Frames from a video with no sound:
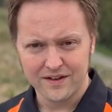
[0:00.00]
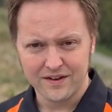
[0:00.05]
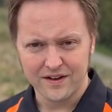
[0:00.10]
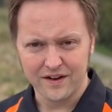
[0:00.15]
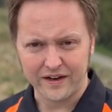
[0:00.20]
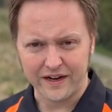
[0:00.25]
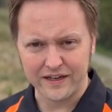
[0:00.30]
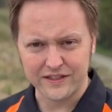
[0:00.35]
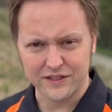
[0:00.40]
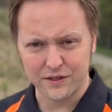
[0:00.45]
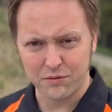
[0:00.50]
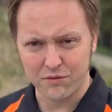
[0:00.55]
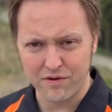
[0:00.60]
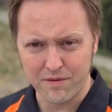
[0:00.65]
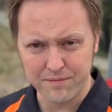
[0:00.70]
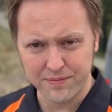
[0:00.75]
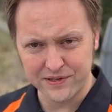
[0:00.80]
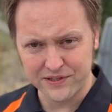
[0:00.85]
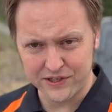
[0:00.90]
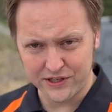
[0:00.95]
Okay, so we're
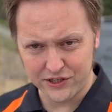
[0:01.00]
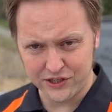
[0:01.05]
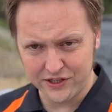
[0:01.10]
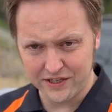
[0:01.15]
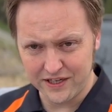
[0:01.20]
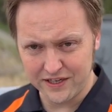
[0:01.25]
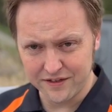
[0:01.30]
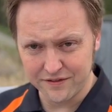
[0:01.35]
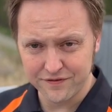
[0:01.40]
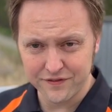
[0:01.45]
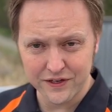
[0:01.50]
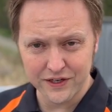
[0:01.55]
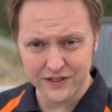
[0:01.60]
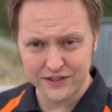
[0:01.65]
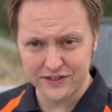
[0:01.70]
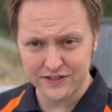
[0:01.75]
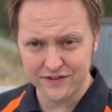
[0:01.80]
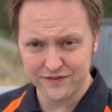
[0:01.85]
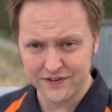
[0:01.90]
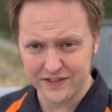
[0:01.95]
in position in the
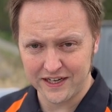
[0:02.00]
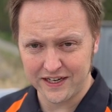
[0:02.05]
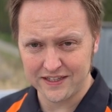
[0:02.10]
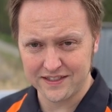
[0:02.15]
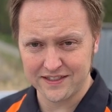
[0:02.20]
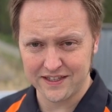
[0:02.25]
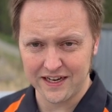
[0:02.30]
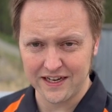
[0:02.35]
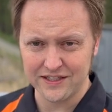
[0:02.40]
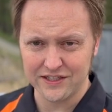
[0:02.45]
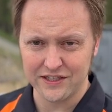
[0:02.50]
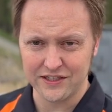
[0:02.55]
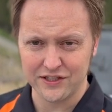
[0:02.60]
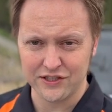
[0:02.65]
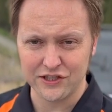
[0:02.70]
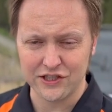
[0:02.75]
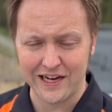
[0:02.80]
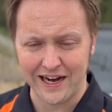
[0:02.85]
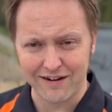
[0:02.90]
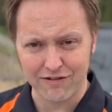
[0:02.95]
first of the day's stages.
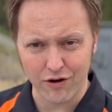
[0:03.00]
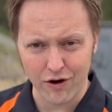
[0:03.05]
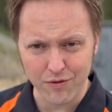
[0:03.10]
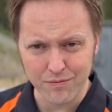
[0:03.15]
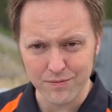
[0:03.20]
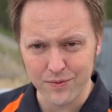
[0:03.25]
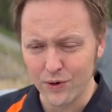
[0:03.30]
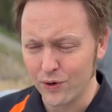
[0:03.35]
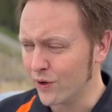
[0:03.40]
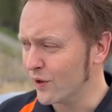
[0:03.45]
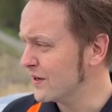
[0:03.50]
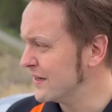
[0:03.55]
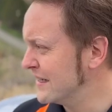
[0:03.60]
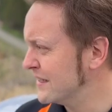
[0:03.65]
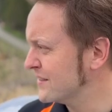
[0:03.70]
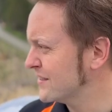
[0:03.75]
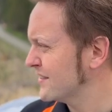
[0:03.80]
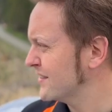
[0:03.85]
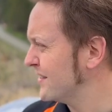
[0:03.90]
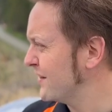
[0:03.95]
It's Yarrow Moor.
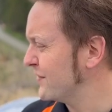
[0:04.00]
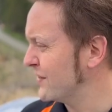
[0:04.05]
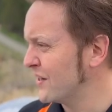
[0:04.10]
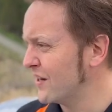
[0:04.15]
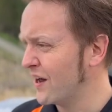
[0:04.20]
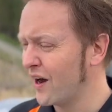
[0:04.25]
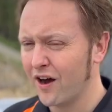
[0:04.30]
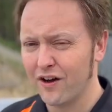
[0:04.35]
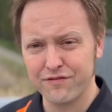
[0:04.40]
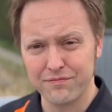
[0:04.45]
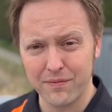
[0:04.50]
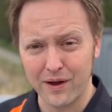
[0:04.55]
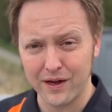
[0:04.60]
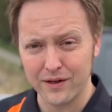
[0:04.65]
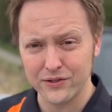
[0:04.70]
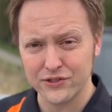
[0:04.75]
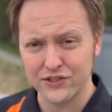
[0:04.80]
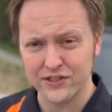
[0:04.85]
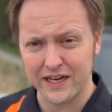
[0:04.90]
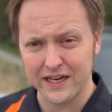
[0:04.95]
It's a seven and a half
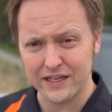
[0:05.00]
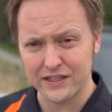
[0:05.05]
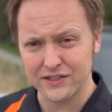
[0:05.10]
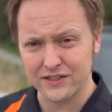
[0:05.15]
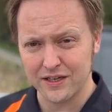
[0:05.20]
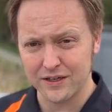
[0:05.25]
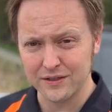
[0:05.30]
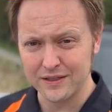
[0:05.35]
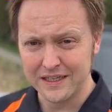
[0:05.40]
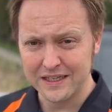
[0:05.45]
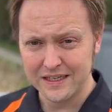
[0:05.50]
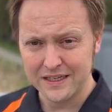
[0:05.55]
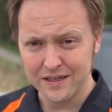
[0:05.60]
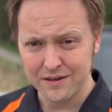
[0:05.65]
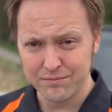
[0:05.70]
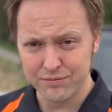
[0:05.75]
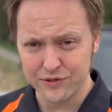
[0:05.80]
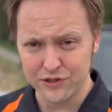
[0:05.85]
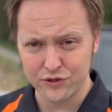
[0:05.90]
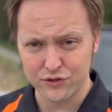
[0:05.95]
mile stage, so
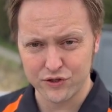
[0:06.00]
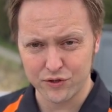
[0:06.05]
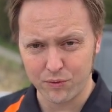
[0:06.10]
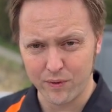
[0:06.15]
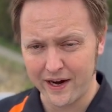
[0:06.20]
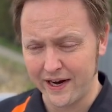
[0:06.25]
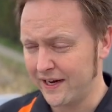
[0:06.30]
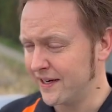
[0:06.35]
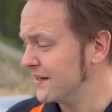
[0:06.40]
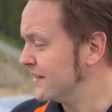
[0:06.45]
producer Wayne